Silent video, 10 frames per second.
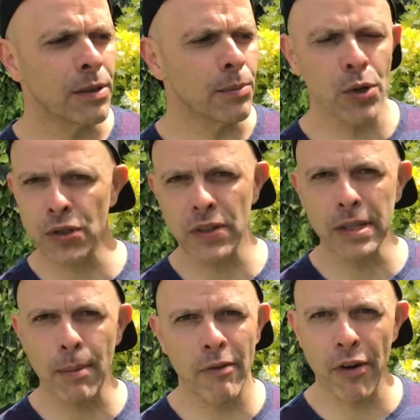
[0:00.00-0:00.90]
most of the
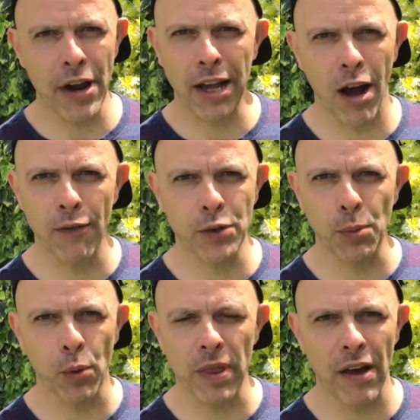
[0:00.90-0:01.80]
time I'm very
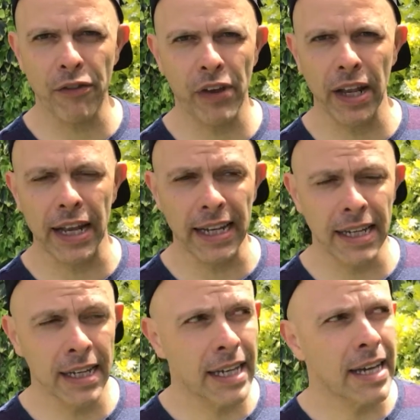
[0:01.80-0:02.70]
comfortable with that
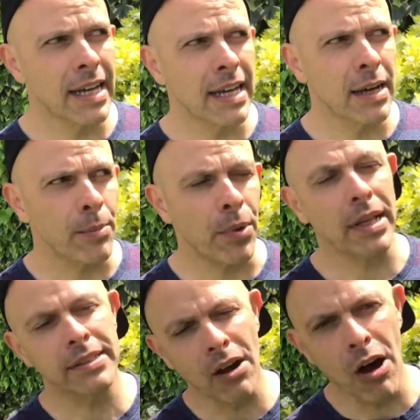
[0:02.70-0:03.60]
feeling.
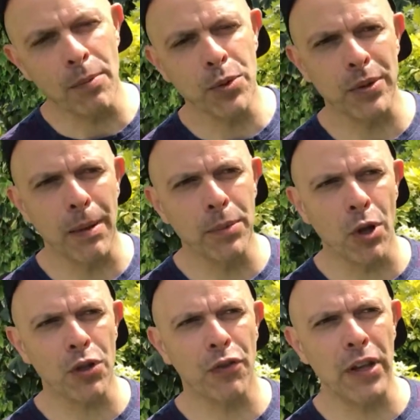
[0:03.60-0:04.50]
But at times when I'm
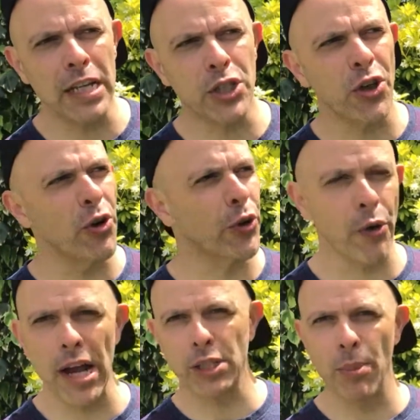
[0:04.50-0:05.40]
not feeling so
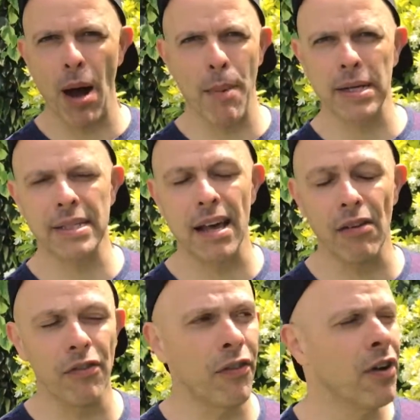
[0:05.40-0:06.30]
great about
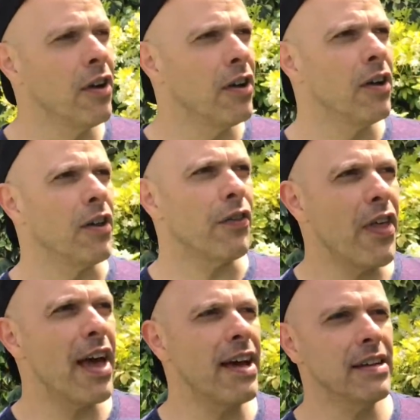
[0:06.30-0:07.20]
myself,
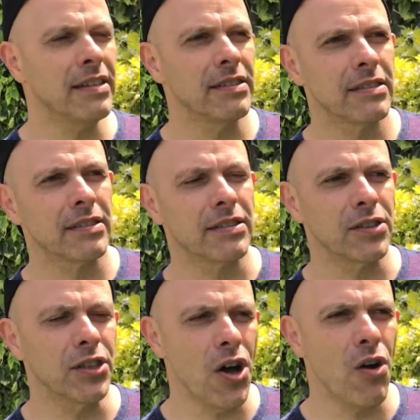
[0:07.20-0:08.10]
then
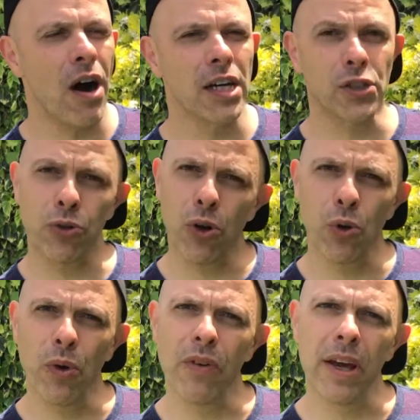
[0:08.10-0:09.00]
you know I
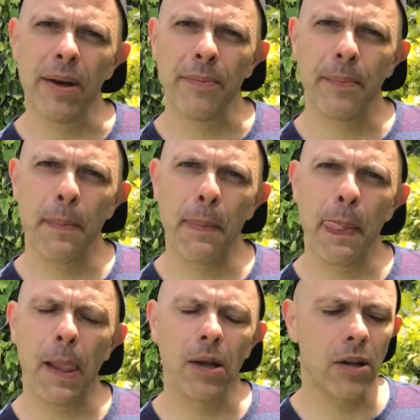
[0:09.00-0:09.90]
struggle with it.
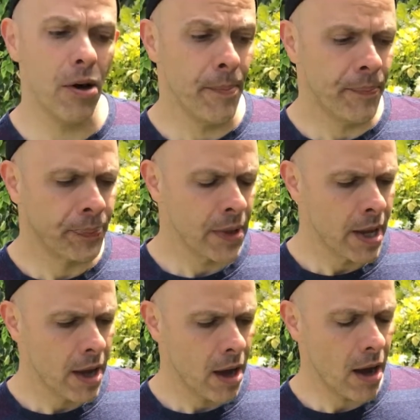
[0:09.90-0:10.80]
You know,
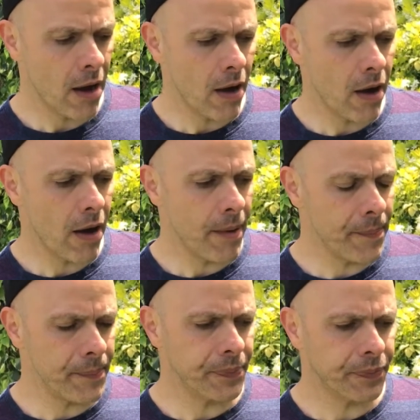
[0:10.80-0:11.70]

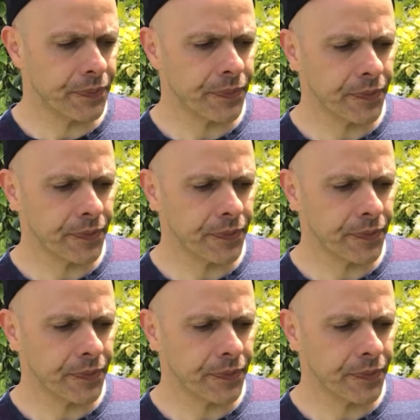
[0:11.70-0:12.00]
um,